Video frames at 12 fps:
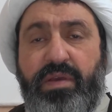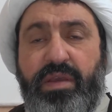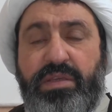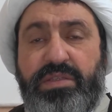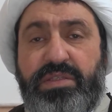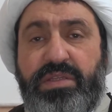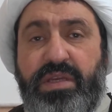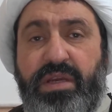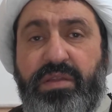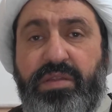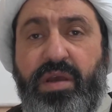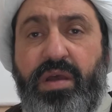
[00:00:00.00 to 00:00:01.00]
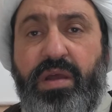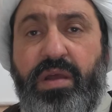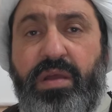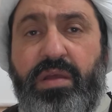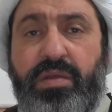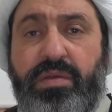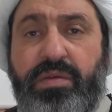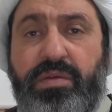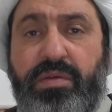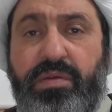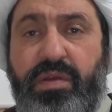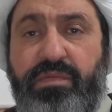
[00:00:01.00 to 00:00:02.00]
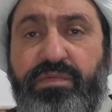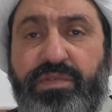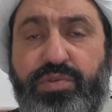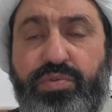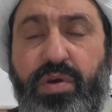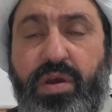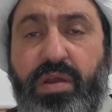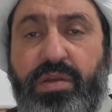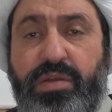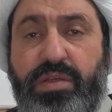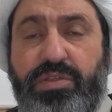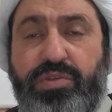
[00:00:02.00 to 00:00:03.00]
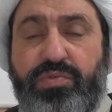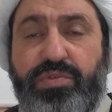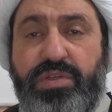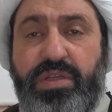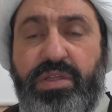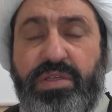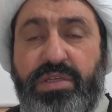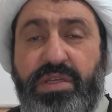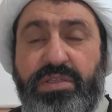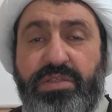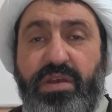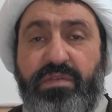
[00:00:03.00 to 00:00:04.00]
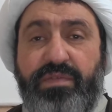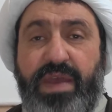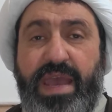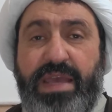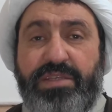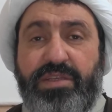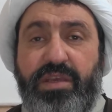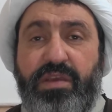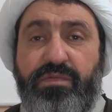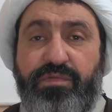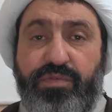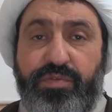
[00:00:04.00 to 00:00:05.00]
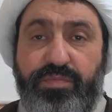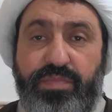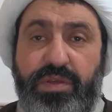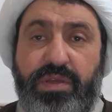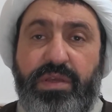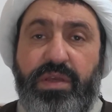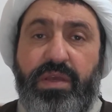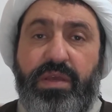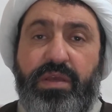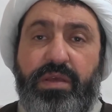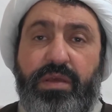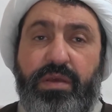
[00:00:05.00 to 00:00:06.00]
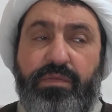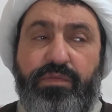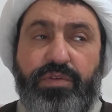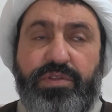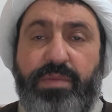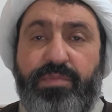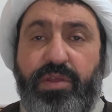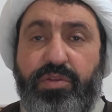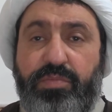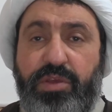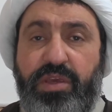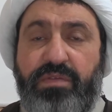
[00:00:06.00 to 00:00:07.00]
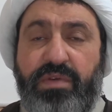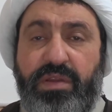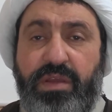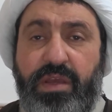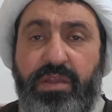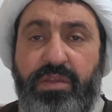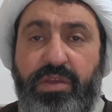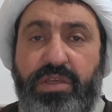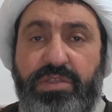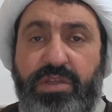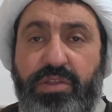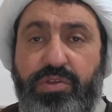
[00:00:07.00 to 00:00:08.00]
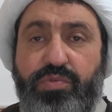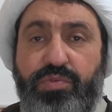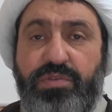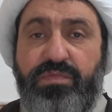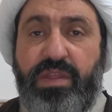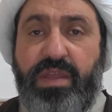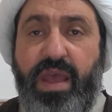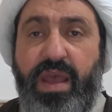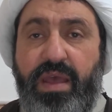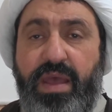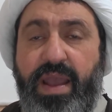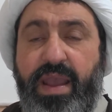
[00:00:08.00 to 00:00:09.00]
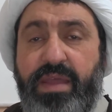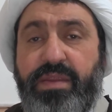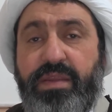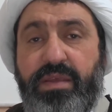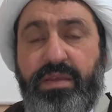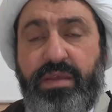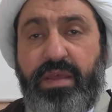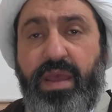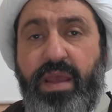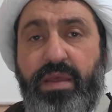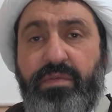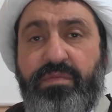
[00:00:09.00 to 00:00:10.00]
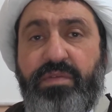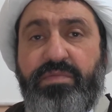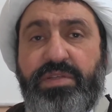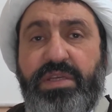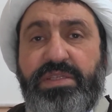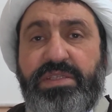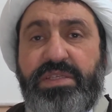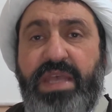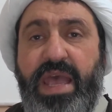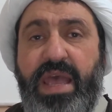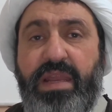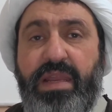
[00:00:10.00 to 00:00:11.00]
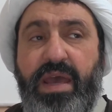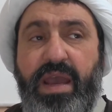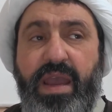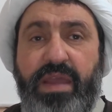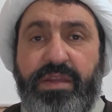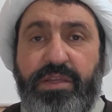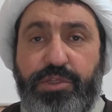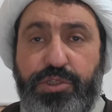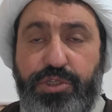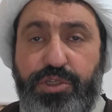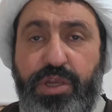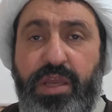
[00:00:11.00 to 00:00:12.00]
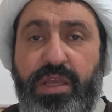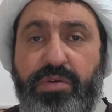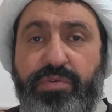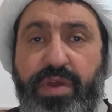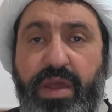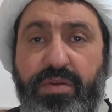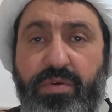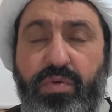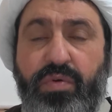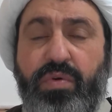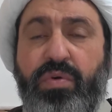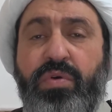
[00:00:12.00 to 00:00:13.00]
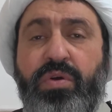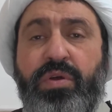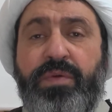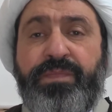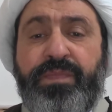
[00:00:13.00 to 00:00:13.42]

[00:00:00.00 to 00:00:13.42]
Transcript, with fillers: isti'ta if su'al is used in the sense of asking for be uh, for something to be given is not used with an. When we say sa'ala an shay or anhu,